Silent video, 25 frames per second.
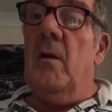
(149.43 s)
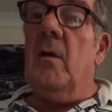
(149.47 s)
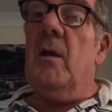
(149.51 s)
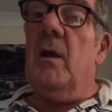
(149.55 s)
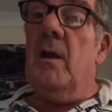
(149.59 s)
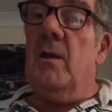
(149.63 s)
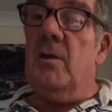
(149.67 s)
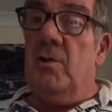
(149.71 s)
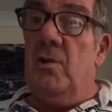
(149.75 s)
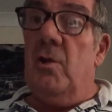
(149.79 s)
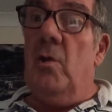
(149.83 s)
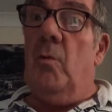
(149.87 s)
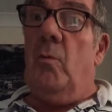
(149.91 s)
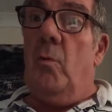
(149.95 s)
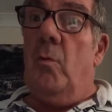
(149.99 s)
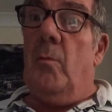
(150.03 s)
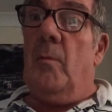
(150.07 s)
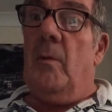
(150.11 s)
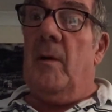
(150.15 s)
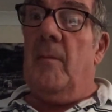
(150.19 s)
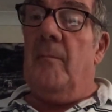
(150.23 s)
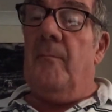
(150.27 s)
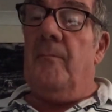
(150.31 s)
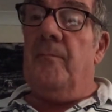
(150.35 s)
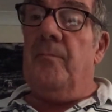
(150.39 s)
It's you or
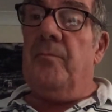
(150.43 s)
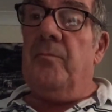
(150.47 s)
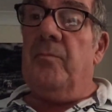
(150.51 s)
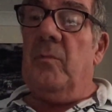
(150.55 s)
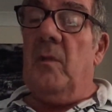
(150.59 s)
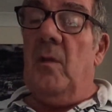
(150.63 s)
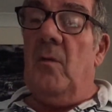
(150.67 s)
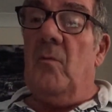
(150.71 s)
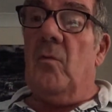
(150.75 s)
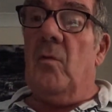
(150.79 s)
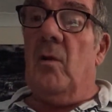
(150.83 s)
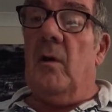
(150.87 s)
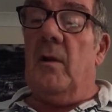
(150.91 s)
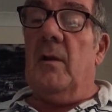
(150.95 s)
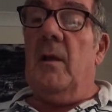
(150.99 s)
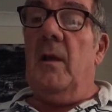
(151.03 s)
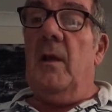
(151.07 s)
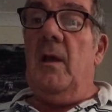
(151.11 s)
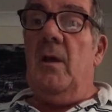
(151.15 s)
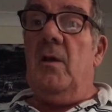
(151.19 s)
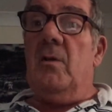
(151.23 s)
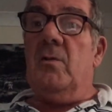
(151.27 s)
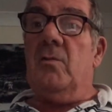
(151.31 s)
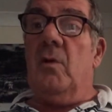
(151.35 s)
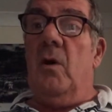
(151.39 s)
me. Right,
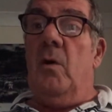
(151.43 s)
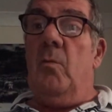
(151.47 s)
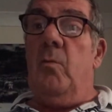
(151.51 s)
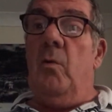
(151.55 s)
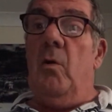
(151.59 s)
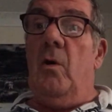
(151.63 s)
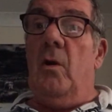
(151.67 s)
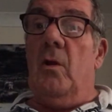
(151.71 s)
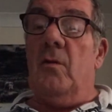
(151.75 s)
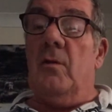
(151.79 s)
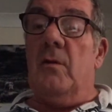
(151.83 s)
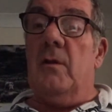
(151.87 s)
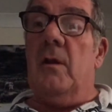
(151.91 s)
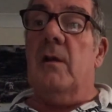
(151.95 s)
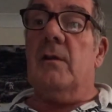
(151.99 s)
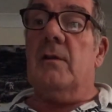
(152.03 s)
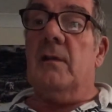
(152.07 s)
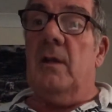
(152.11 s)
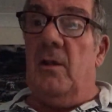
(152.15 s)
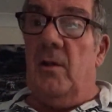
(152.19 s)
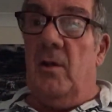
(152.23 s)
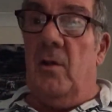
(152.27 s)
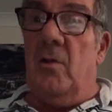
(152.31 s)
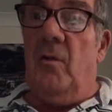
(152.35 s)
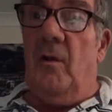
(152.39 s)
so I
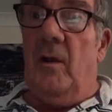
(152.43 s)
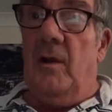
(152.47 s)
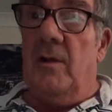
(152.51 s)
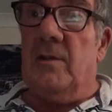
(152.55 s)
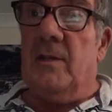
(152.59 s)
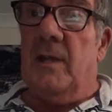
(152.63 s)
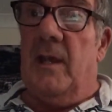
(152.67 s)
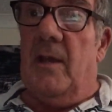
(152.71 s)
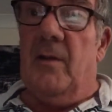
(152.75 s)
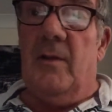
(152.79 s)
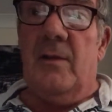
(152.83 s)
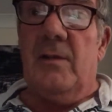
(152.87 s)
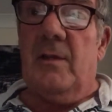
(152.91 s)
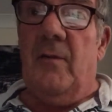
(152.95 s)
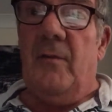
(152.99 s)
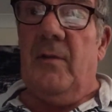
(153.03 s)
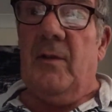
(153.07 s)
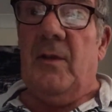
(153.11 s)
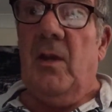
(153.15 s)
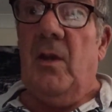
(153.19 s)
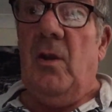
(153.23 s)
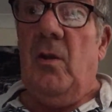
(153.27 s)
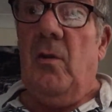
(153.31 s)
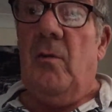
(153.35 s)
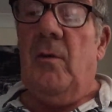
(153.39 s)
say you're crazy here, there's nothing
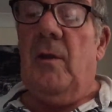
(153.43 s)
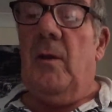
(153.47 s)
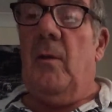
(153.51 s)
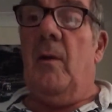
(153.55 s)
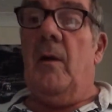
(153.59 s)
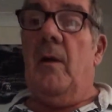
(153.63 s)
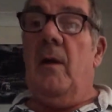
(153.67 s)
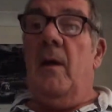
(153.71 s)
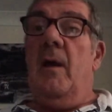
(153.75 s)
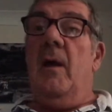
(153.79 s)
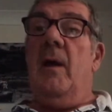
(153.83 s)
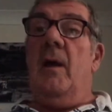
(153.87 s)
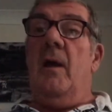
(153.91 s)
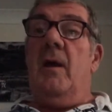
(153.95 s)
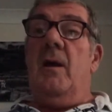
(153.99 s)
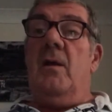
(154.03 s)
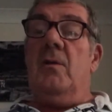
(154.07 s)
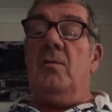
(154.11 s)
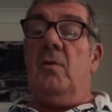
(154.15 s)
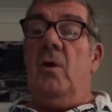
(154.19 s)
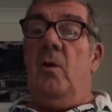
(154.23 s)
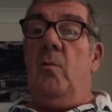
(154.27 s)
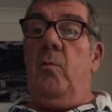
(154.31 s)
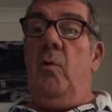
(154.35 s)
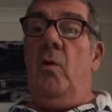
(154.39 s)
to do, you know.
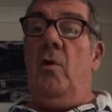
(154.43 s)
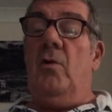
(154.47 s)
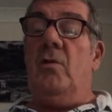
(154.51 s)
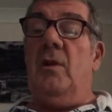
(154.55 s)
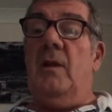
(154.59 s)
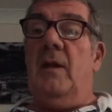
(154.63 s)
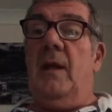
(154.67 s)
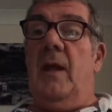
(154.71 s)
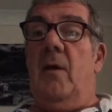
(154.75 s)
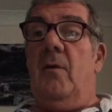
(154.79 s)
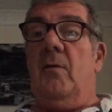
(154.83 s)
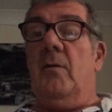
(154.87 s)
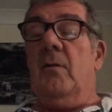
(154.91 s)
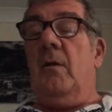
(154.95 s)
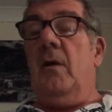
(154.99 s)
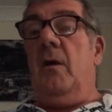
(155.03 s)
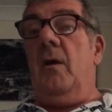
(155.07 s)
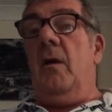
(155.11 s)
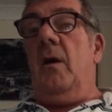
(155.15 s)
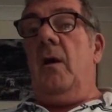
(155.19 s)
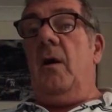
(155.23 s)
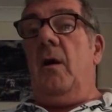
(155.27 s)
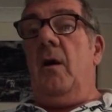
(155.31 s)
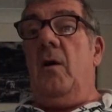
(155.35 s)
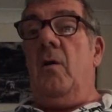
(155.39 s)
So I worked it out.
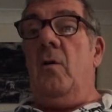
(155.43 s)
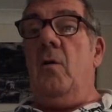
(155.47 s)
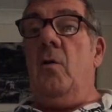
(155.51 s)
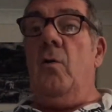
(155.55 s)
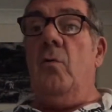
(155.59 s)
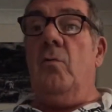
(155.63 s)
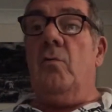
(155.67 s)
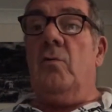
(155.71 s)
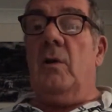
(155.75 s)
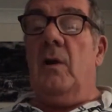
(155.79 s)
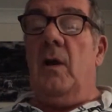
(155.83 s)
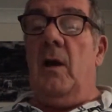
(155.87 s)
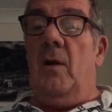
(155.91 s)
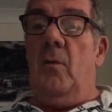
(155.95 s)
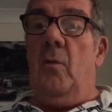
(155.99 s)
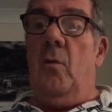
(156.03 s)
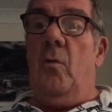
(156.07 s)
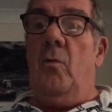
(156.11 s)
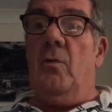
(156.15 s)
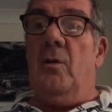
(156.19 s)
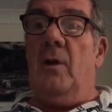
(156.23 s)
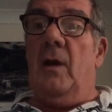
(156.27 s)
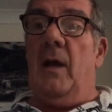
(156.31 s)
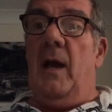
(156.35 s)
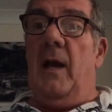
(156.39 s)
I
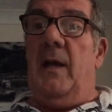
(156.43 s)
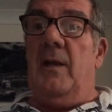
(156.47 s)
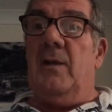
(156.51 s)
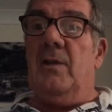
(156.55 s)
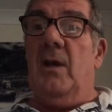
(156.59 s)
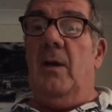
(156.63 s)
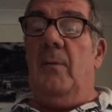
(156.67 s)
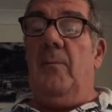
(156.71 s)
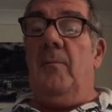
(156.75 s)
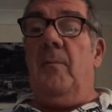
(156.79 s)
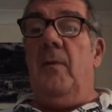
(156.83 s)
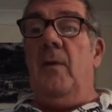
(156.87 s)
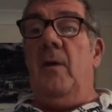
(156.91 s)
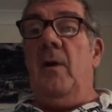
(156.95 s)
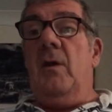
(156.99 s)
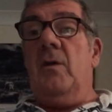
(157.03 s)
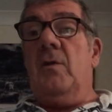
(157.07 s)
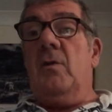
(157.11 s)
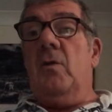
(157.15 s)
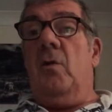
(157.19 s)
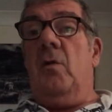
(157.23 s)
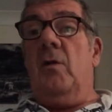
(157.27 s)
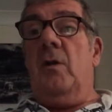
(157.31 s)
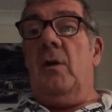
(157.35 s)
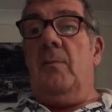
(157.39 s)
oiled the gate up,
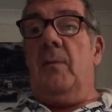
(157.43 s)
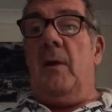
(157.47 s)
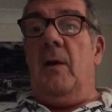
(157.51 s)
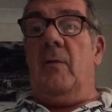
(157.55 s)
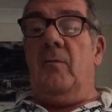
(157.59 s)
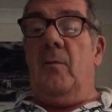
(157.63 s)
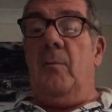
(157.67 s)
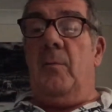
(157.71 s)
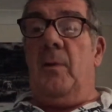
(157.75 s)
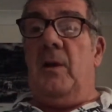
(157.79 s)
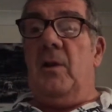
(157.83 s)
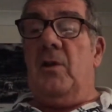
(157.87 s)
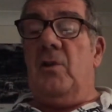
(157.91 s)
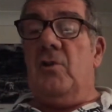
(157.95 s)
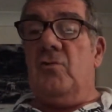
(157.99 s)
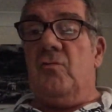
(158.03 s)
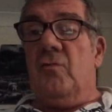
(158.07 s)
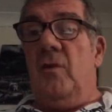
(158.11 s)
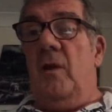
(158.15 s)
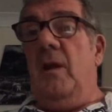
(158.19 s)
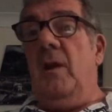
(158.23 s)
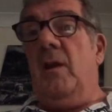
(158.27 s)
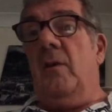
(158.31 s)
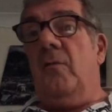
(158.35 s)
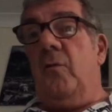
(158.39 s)
tied it back with a bit of
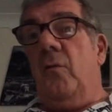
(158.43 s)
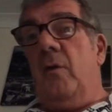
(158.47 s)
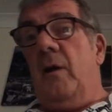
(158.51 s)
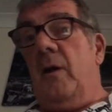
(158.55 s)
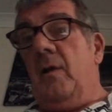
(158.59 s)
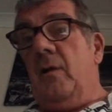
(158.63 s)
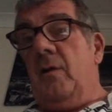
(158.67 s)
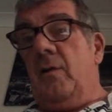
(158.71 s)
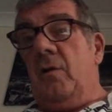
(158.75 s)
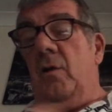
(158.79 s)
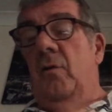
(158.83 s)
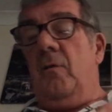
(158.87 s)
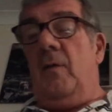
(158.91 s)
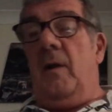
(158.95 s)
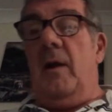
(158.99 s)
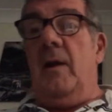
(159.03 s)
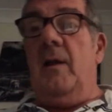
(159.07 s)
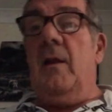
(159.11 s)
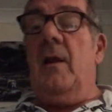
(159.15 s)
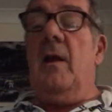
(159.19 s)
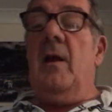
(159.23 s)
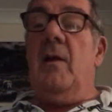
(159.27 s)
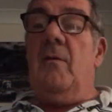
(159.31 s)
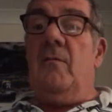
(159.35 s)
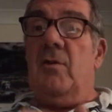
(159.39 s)
string, I thought I had to do
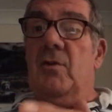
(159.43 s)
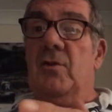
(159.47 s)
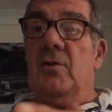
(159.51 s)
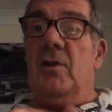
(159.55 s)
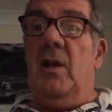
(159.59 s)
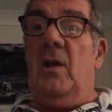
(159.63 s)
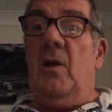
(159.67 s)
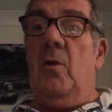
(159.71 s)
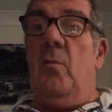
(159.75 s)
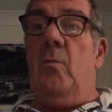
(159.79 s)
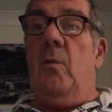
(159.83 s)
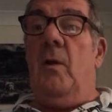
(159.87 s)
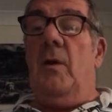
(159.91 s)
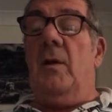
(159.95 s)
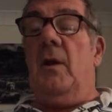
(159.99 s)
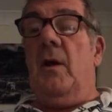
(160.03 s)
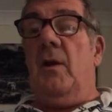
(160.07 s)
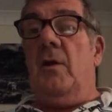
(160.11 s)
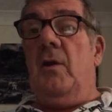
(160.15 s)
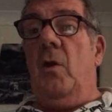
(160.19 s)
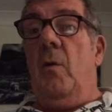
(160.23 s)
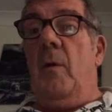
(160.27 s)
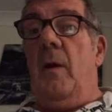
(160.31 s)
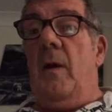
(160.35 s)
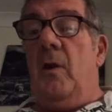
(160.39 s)
that. The second one, I
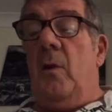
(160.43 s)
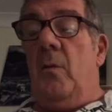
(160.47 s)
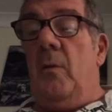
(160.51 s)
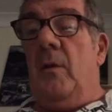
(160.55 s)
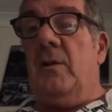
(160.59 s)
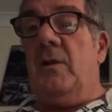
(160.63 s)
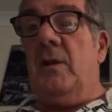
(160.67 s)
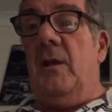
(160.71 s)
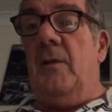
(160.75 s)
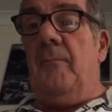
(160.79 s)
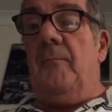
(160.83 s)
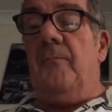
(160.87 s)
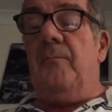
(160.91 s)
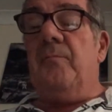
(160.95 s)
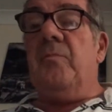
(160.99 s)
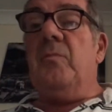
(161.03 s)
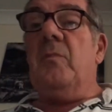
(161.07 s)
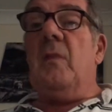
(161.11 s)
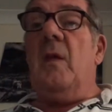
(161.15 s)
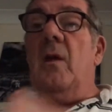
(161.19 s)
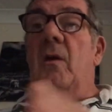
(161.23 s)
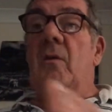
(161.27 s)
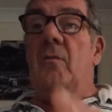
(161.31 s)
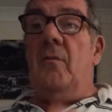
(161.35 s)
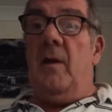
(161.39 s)
knew how to hit it.
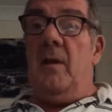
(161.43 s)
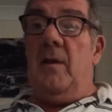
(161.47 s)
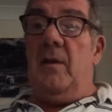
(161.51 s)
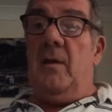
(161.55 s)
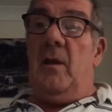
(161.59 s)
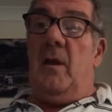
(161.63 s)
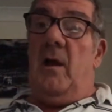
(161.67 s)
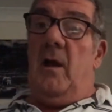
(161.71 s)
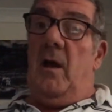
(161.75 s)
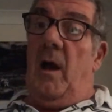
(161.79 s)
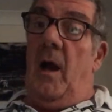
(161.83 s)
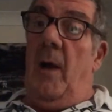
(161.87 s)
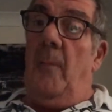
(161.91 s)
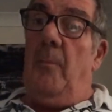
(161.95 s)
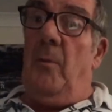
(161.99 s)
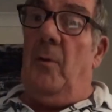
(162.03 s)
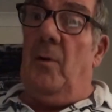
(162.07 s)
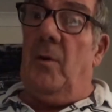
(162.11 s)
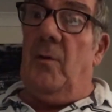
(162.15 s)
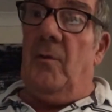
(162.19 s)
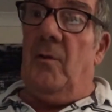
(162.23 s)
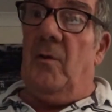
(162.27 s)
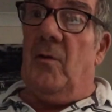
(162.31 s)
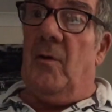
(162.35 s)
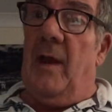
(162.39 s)
Then up
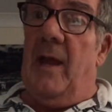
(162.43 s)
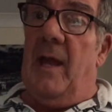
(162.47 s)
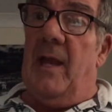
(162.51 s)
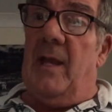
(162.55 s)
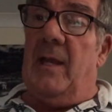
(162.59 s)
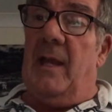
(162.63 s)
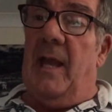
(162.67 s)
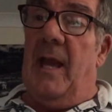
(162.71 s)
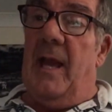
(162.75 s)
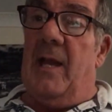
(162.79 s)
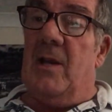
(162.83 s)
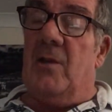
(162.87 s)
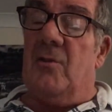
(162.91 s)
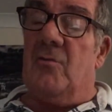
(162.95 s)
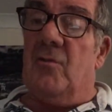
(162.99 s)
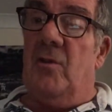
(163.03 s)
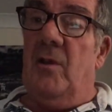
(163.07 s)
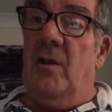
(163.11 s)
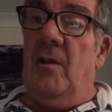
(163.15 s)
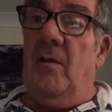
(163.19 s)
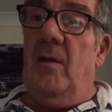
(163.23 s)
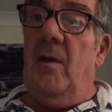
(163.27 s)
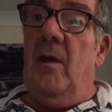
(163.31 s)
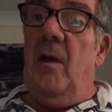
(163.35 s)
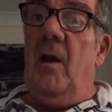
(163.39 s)
onto the
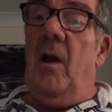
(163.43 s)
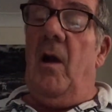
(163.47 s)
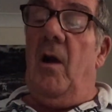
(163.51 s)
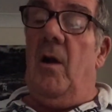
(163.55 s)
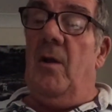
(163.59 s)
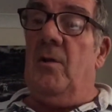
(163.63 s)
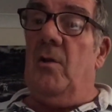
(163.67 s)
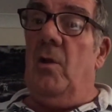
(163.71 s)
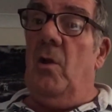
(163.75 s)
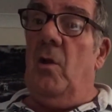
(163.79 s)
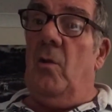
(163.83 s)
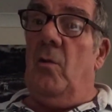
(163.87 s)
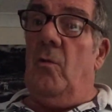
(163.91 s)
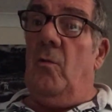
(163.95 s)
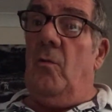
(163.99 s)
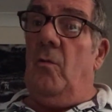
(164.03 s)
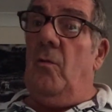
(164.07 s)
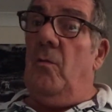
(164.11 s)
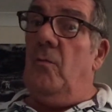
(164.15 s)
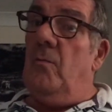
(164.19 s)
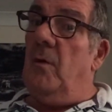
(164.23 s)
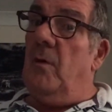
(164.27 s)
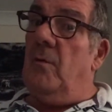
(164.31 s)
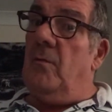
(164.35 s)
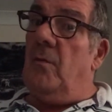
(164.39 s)
gantry, I knew
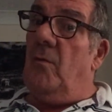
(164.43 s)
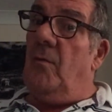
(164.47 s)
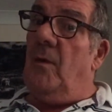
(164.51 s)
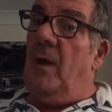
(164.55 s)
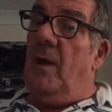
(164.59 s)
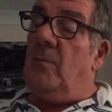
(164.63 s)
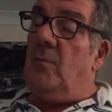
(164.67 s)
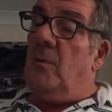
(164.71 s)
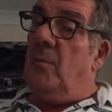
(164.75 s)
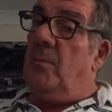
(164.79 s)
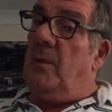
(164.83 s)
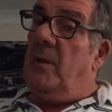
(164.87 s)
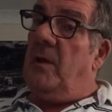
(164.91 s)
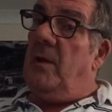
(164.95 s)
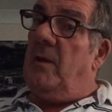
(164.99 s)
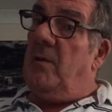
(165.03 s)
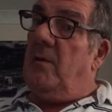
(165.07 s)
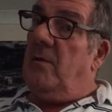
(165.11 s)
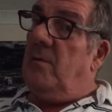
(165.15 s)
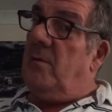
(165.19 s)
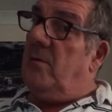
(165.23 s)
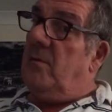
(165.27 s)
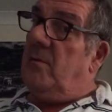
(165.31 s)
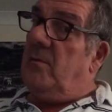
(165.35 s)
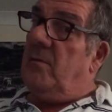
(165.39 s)
that the rat would be,
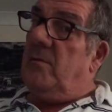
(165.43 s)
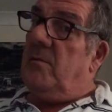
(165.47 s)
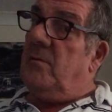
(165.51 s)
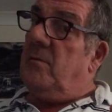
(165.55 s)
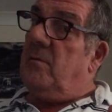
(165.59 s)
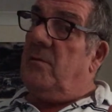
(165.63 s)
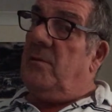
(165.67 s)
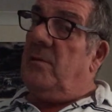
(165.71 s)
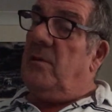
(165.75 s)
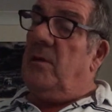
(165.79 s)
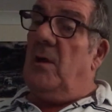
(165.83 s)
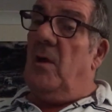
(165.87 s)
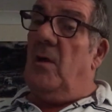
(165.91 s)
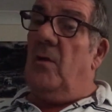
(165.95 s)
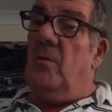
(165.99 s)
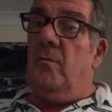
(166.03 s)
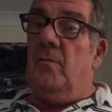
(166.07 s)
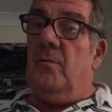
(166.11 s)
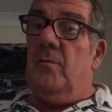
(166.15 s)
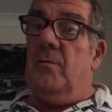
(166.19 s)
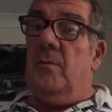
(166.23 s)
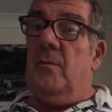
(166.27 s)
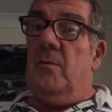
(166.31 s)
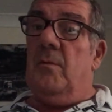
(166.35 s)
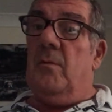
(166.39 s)
you know,
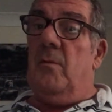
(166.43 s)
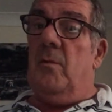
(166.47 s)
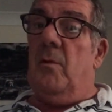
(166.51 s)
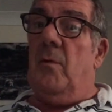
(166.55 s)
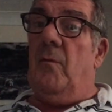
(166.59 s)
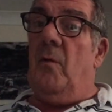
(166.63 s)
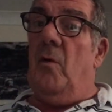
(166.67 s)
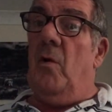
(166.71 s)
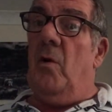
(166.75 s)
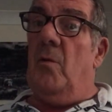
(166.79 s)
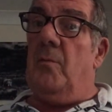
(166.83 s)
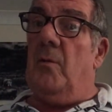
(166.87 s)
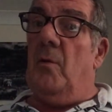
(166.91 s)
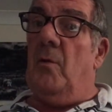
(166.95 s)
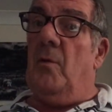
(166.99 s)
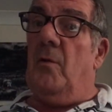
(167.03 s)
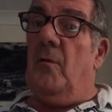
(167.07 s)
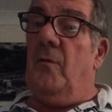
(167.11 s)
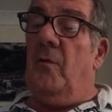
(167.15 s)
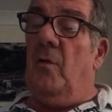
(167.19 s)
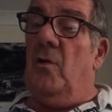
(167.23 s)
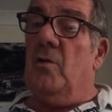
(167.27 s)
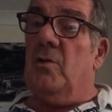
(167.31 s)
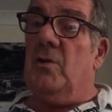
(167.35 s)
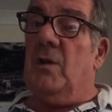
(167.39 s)
would have heard me on the
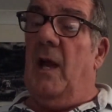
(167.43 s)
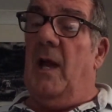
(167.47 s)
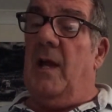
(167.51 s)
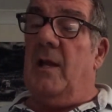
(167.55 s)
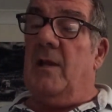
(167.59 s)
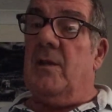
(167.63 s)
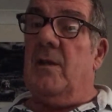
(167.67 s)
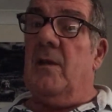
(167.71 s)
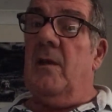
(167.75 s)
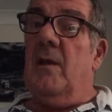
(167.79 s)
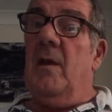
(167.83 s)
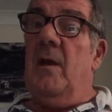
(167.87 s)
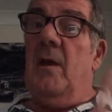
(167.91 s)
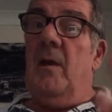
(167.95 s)
first gate.